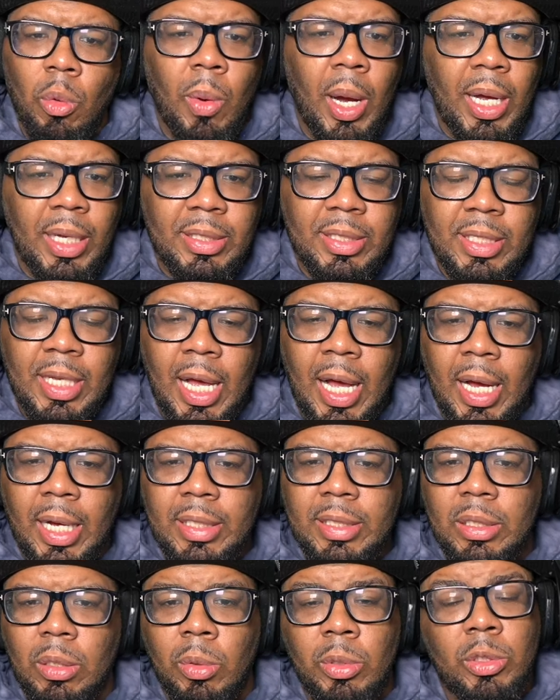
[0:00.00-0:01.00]
White
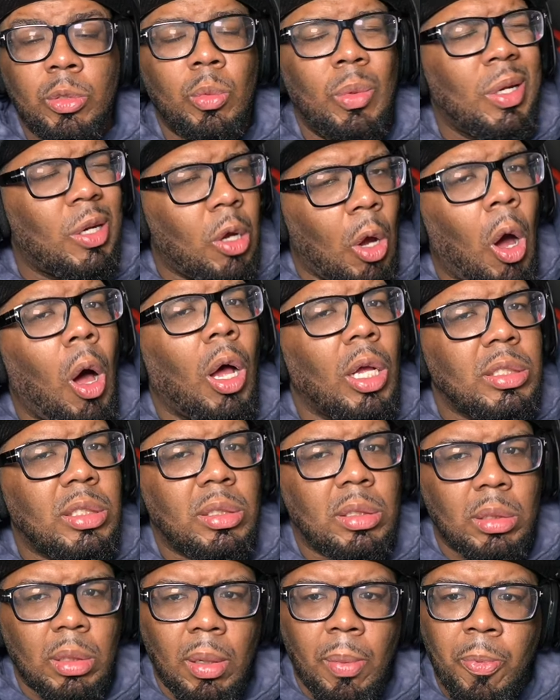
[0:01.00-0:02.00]
Sox, which would
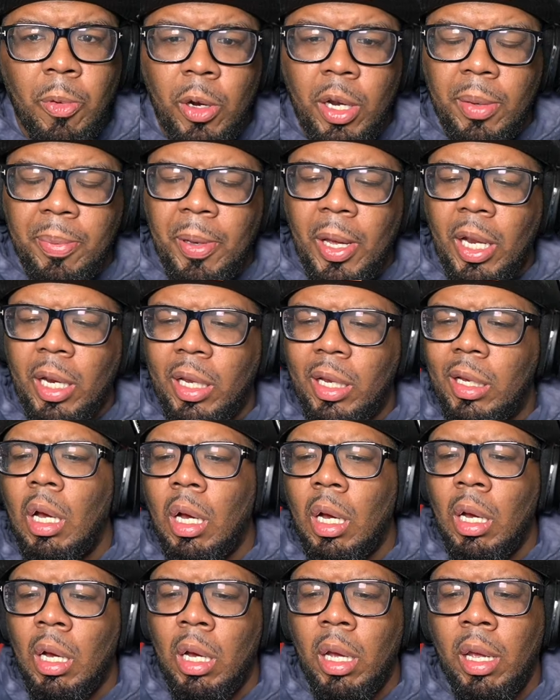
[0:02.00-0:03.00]
cost a pretty penny
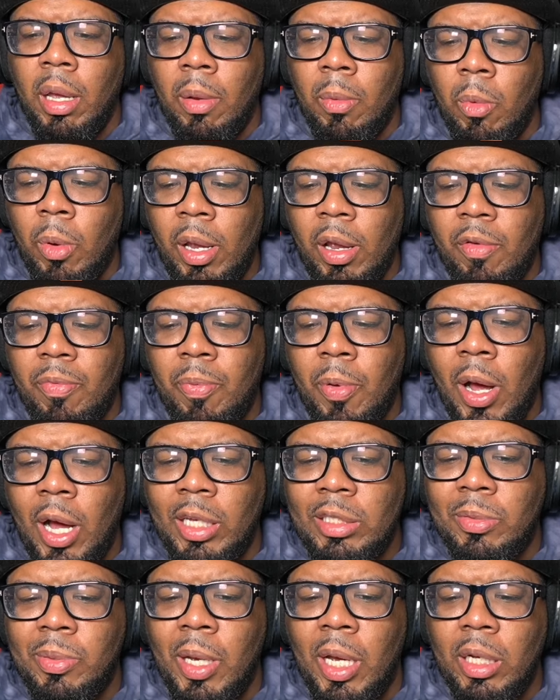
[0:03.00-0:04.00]
in way of
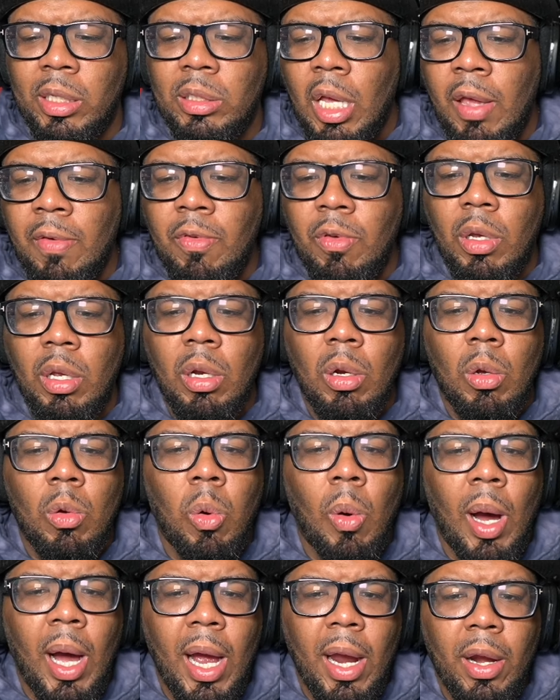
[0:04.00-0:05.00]
prospects. If you can
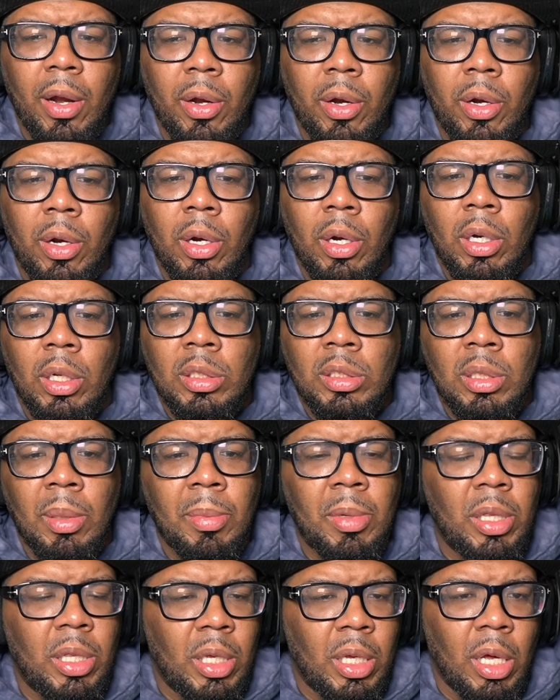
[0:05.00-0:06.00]
acquire
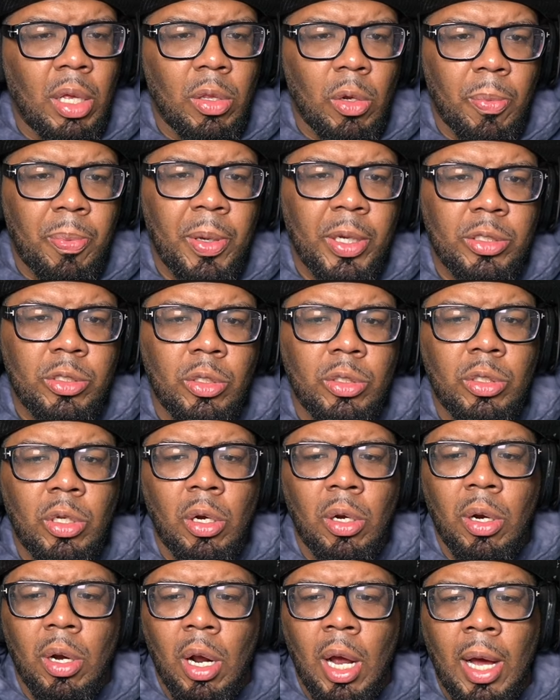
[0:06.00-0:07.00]
some of the other pitchers
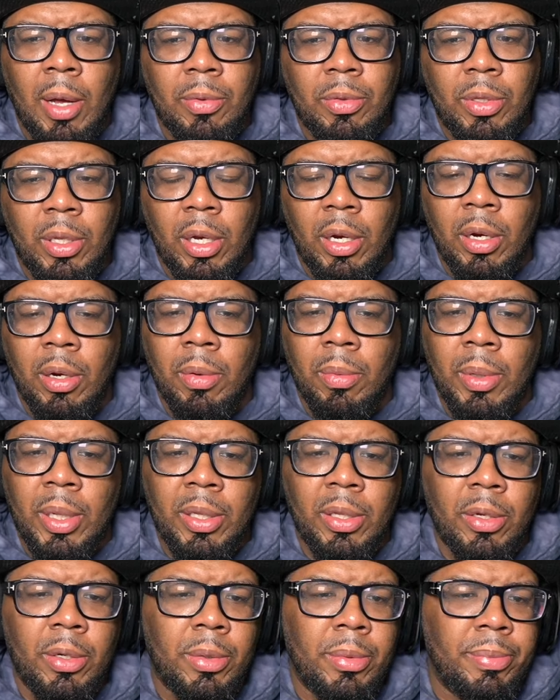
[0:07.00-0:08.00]
are out there,
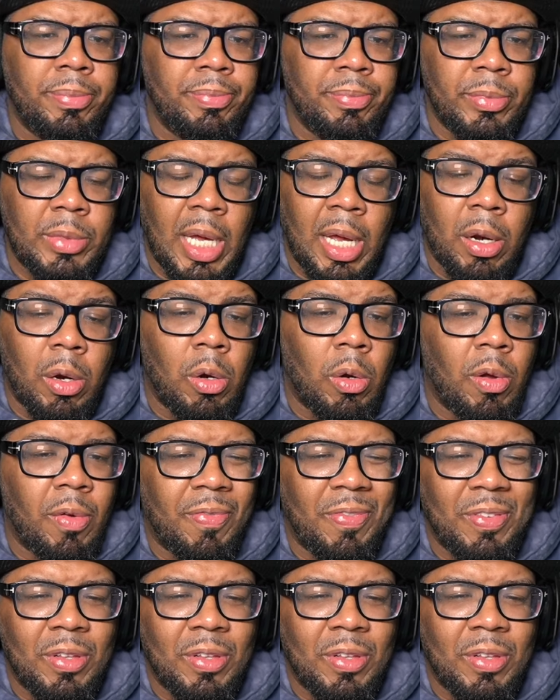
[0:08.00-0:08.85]
whether, I don't know if